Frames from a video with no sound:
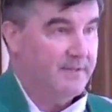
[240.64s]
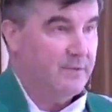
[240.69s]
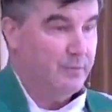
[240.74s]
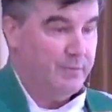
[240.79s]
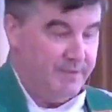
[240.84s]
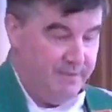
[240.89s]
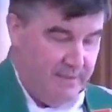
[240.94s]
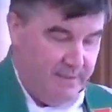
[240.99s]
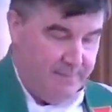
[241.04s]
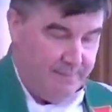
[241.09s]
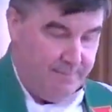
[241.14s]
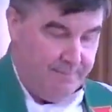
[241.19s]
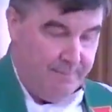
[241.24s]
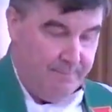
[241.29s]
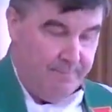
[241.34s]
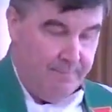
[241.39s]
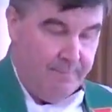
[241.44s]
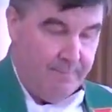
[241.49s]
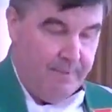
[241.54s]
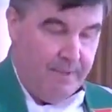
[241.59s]
with sin.
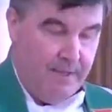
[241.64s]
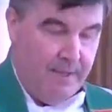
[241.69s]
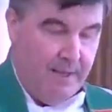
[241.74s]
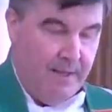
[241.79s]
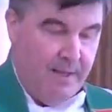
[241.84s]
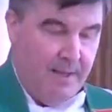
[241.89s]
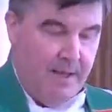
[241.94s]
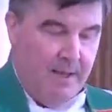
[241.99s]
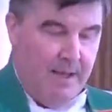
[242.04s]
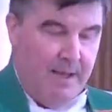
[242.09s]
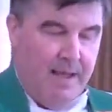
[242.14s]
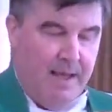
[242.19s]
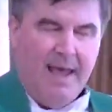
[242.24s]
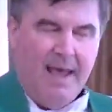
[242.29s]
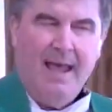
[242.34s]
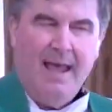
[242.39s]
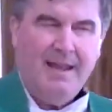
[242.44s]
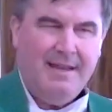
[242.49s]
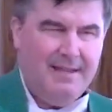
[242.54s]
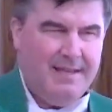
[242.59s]

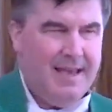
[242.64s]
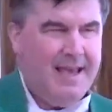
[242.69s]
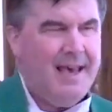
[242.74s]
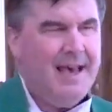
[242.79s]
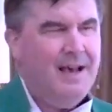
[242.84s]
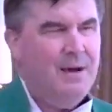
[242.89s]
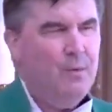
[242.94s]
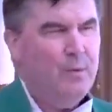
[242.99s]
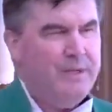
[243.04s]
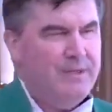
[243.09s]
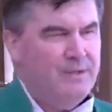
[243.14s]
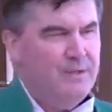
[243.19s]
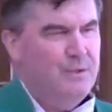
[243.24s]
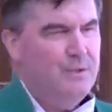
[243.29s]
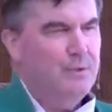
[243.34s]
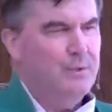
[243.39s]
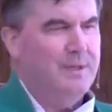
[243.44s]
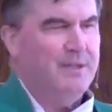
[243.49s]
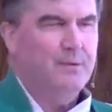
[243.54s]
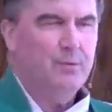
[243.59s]
And yeah, we
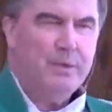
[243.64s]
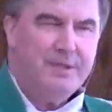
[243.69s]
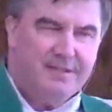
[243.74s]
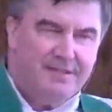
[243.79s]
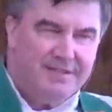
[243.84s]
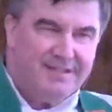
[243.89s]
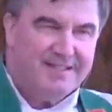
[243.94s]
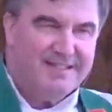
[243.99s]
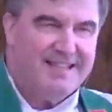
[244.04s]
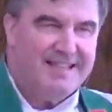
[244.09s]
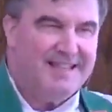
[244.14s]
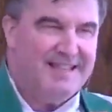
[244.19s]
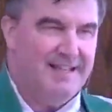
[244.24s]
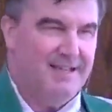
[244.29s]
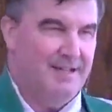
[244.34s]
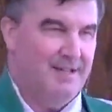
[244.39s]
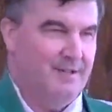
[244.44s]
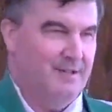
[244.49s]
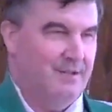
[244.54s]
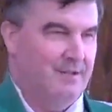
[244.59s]
do it. We sin
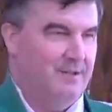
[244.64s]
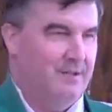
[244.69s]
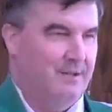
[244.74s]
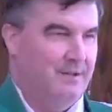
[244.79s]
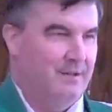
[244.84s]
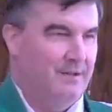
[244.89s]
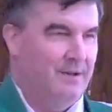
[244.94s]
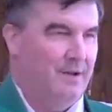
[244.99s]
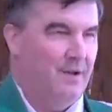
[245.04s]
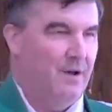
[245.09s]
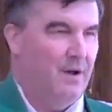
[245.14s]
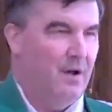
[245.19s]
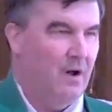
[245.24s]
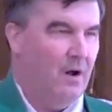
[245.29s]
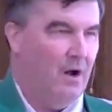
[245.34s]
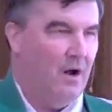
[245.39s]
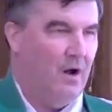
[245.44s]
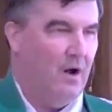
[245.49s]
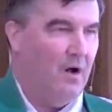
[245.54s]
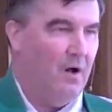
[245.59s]

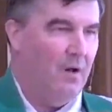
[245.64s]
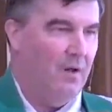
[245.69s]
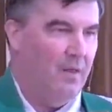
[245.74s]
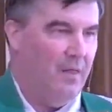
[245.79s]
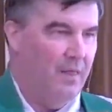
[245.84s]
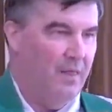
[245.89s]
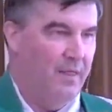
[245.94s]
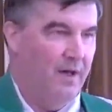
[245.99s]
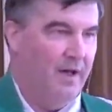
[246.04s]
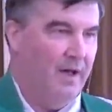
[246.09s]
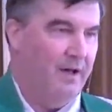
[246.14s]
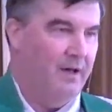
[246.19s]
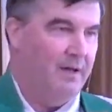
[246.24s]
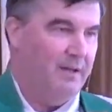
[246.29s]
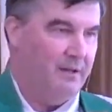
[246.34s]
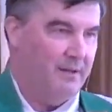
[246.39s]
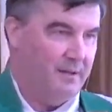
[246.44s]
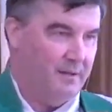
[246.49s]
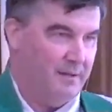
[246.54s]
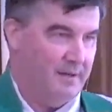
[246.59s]
all the
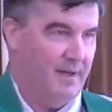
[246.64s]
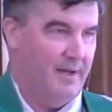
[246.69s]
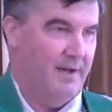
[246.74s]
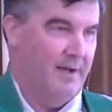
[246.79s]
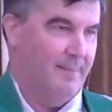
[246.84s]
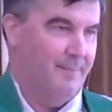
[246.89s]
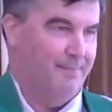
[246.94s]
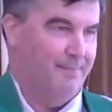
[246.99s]
time.